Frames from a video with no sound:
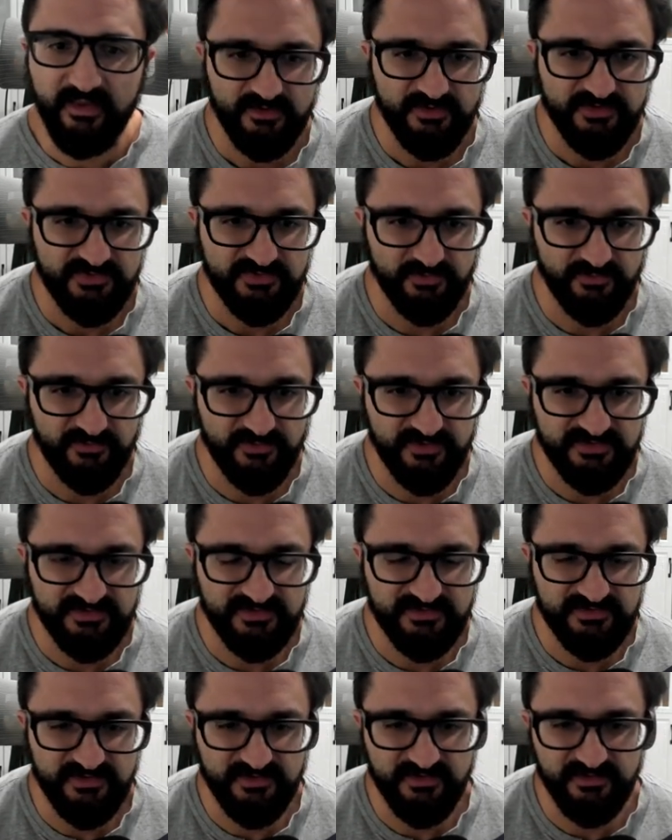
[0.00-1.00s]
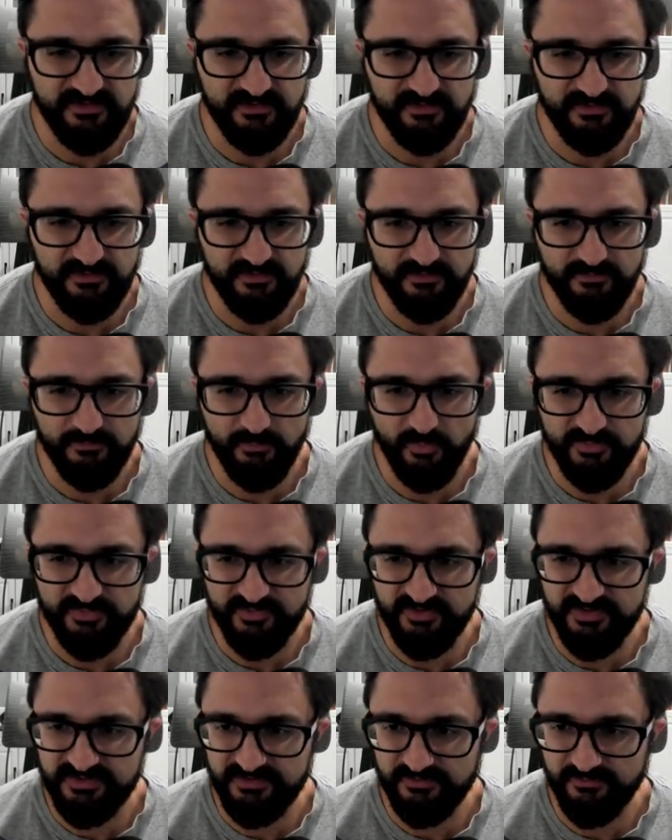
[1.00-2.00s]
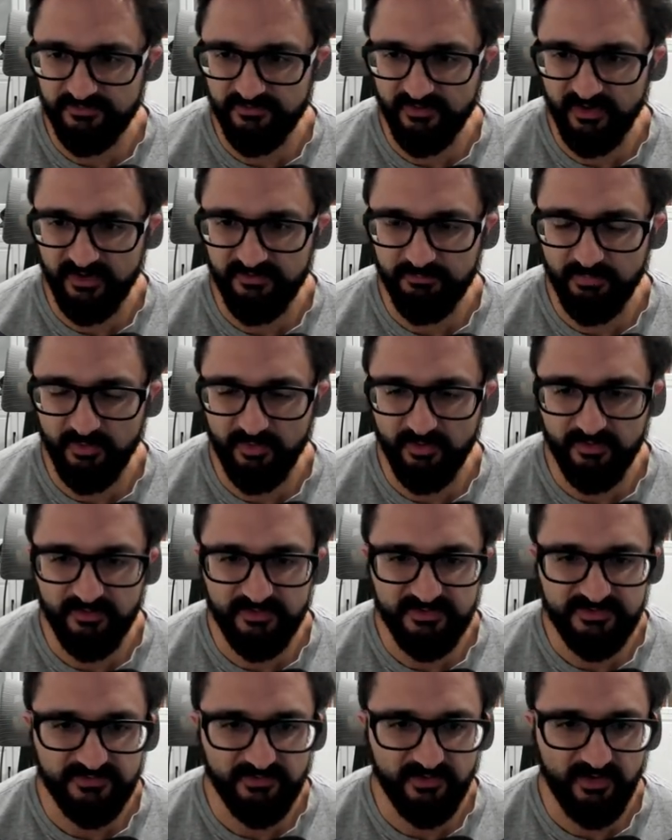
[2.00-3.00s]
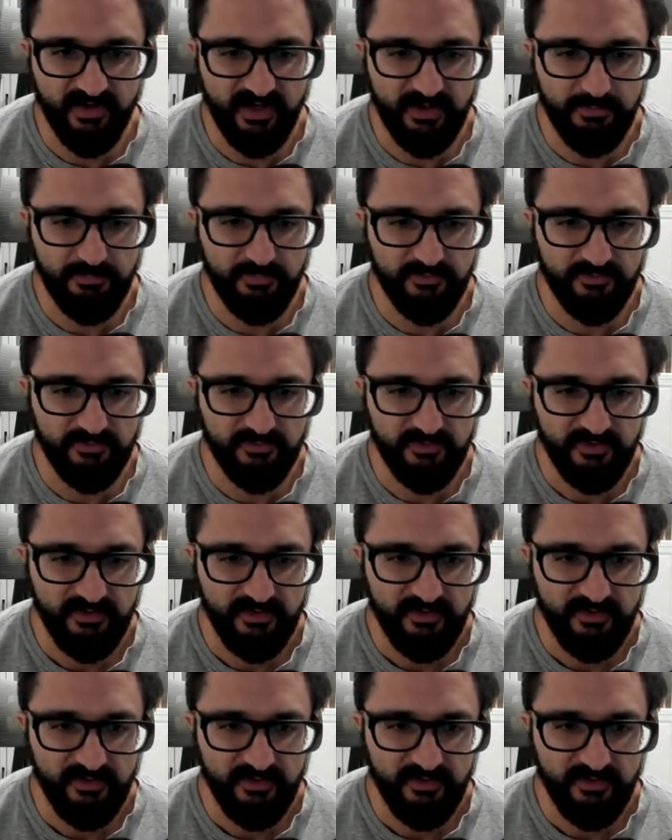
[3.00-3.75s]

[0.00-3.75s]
So if this is the most recent five bars for Apple,